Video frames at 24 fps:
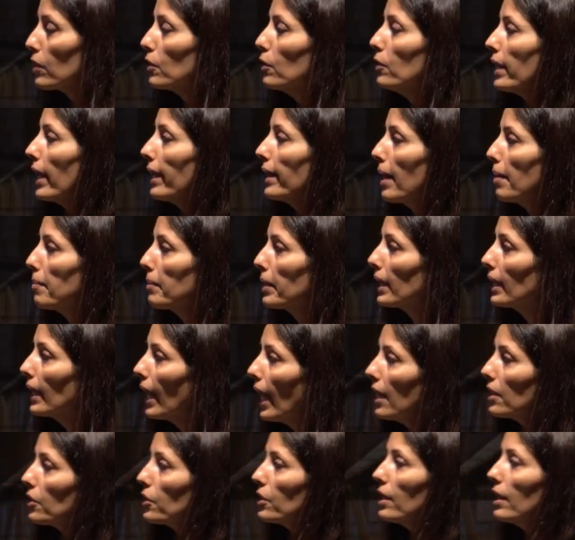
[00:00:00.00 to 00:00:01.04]
through dynamic
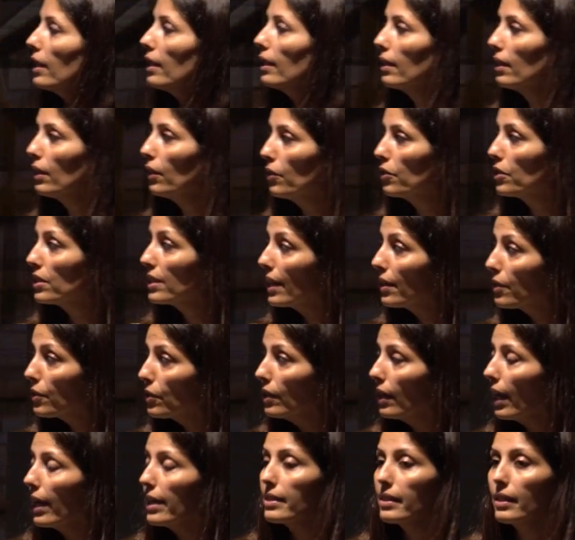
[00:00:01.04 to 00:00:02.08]
caching. You're
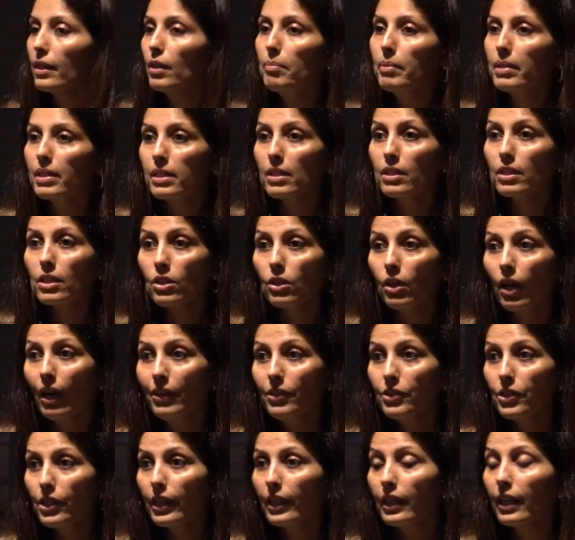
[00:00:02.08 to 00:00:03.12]
centralizing your business
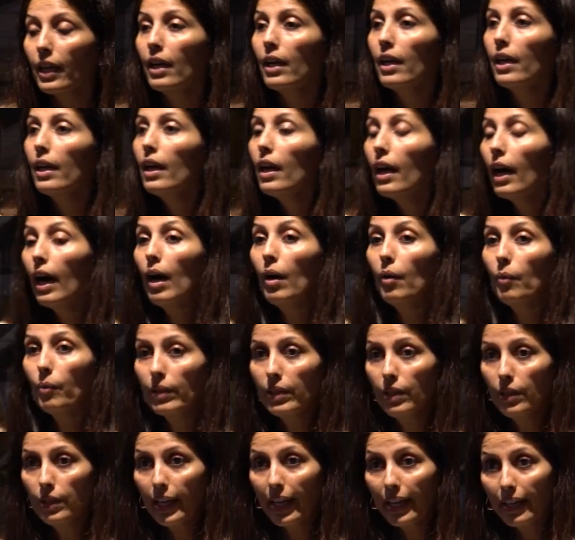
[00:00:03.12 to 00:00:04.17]
logic with
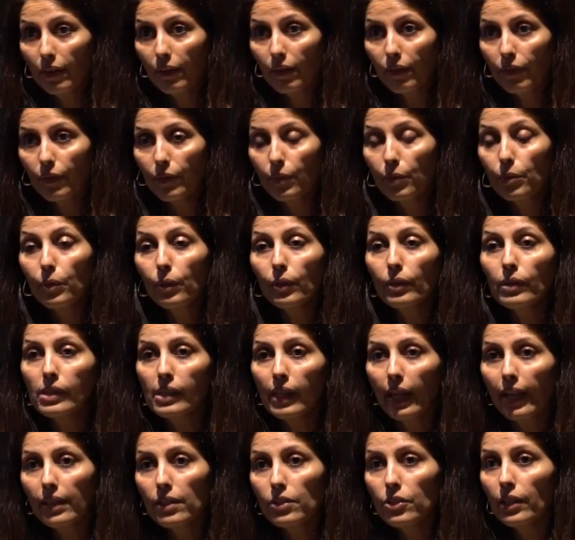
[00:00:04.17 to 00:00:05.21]
a native rules
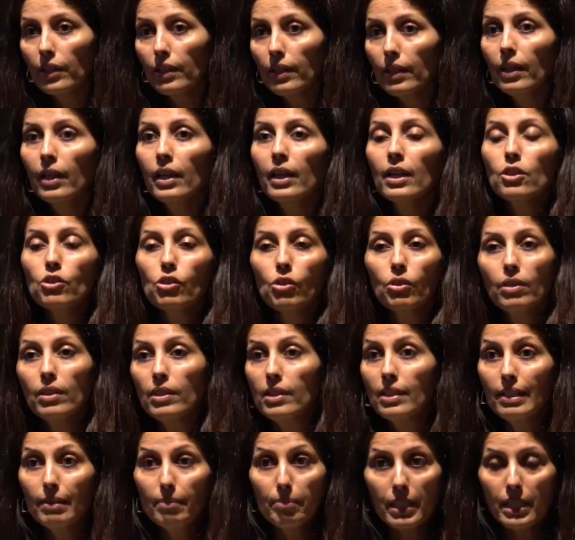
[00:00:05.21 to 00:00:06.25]
engine. So
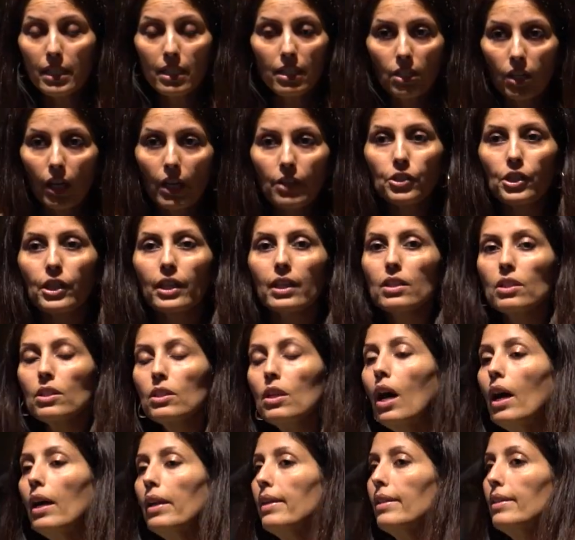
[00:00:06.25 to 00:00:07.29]
the business logic is
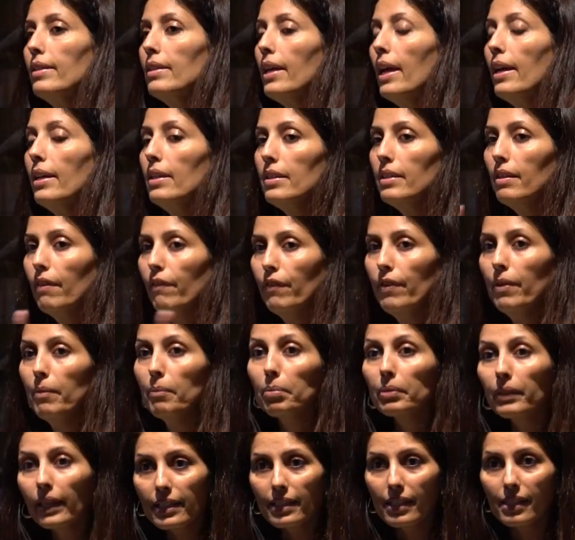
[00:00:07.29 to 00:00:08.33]
not in 10
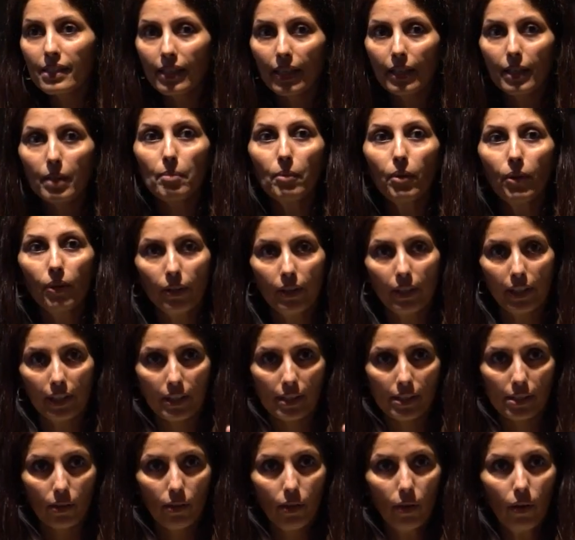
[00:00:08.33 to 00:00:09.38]
different places anymore.
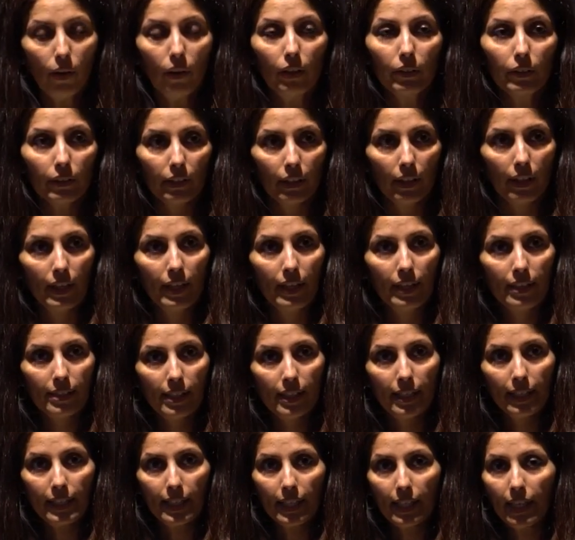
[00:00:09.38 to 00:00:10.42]
It's all
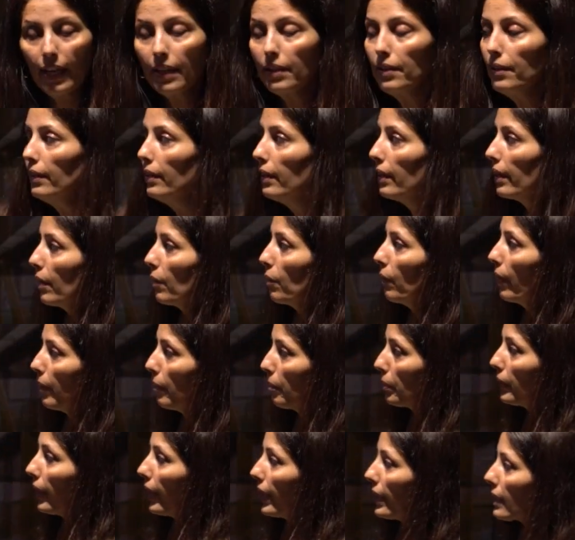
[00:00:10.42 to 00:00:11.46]
sitting together in one
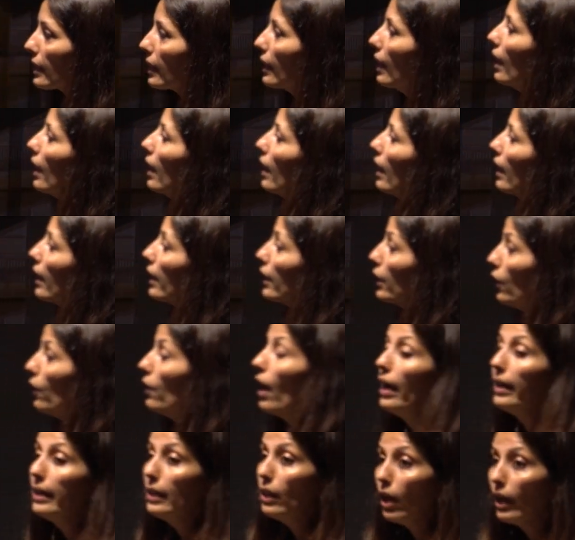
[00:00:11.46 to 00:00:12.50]
place. You're
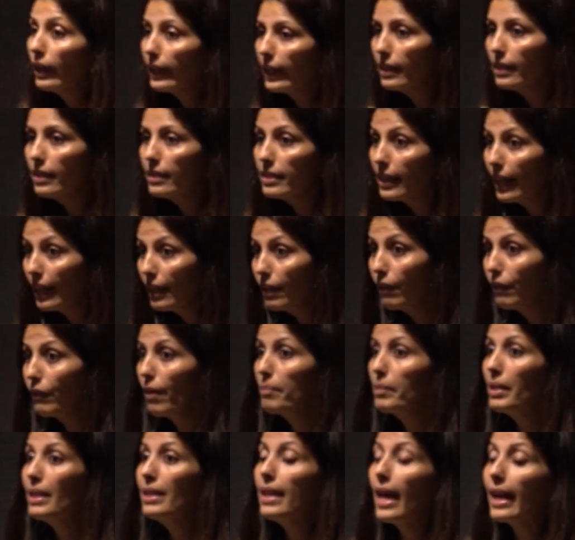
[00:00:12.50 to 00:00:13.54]
unlocking the data
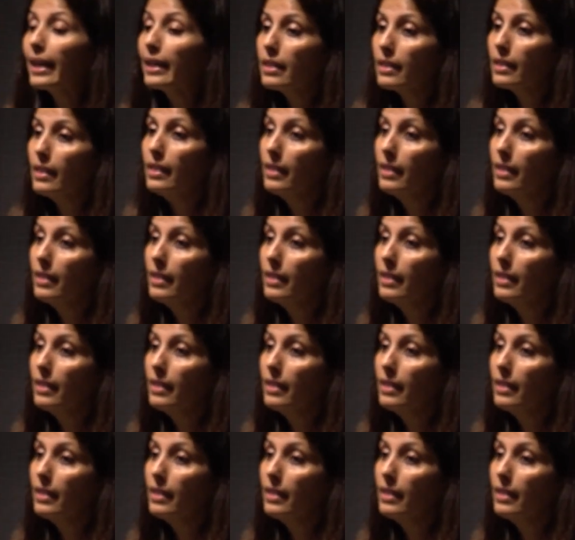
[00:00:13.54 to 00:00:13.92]
from the legacy